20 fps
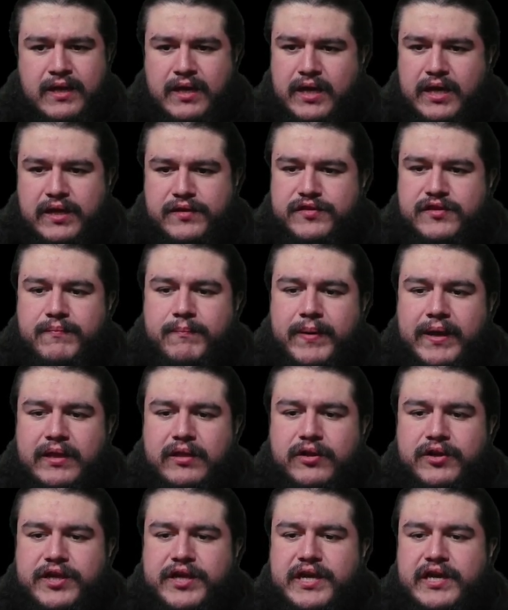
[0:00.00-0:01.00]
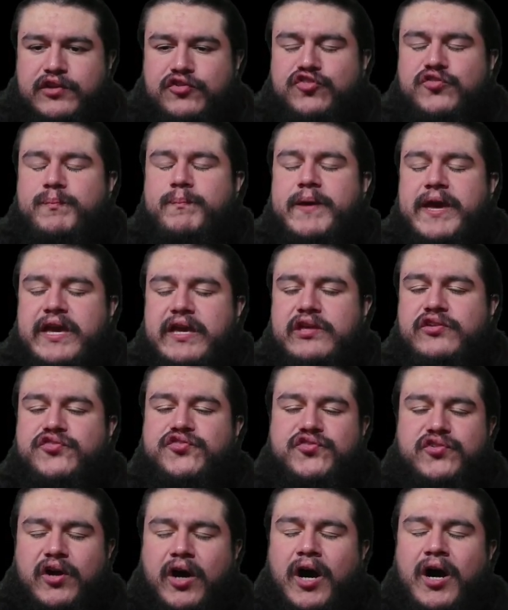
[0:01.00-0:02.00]
And the melody is
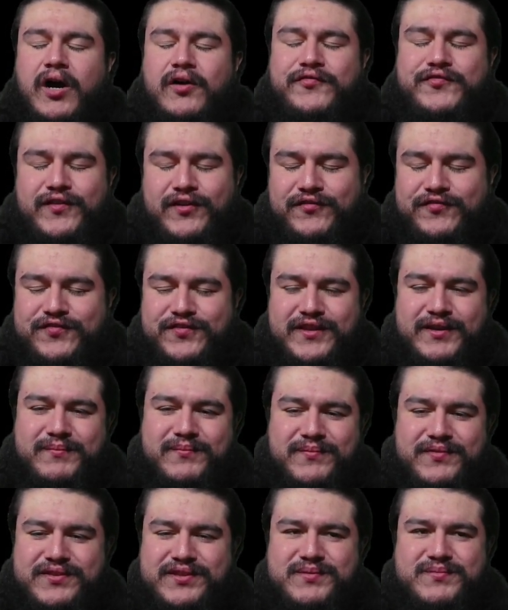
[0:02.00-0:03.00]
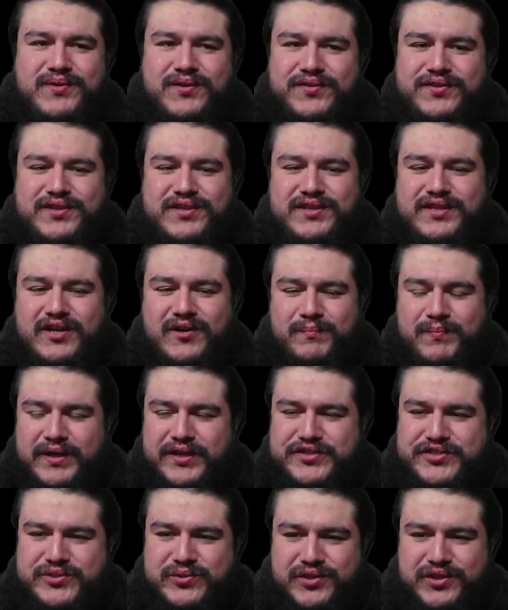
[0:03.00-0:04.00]
based off of the
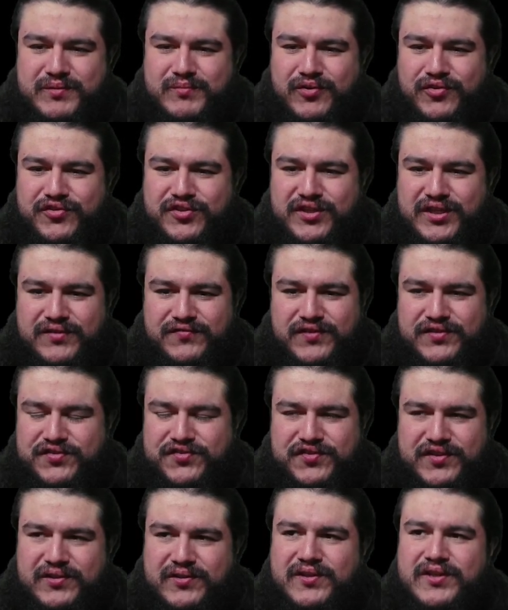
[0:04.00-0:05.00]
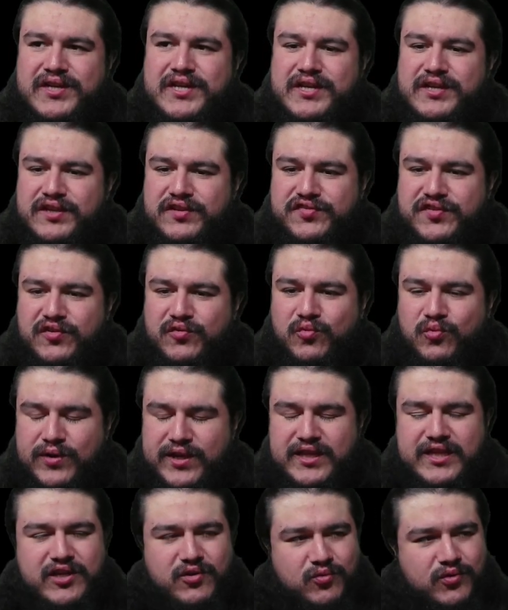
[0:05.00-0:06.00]
arpeggio and the motif. It's a
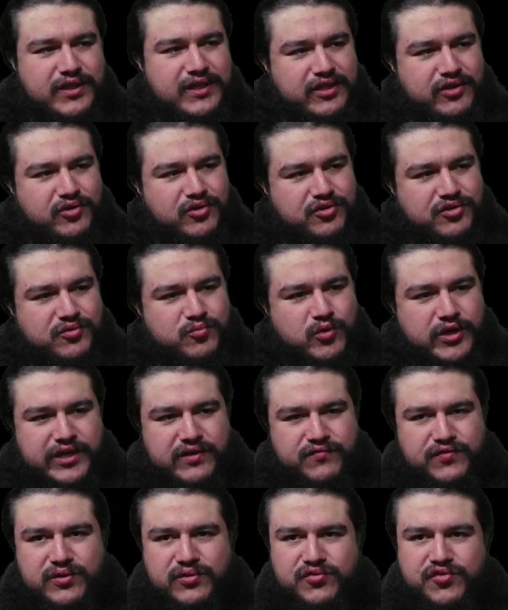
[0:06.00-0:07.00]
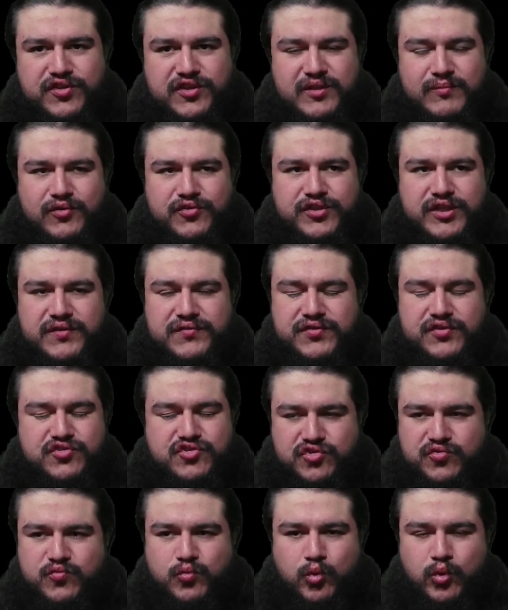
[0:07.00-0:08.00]
really, really good way of using the motifs. It's
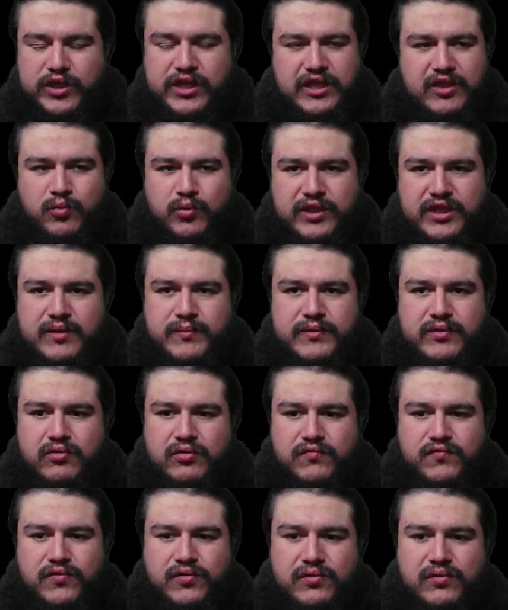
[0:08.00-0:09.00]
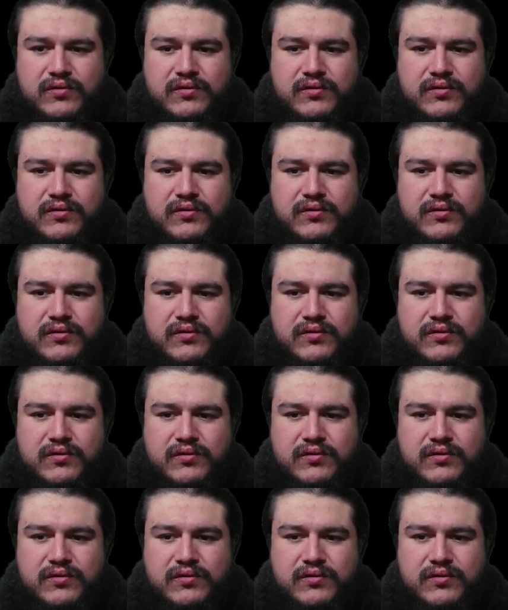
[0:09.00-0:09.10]
just really, really beautiful.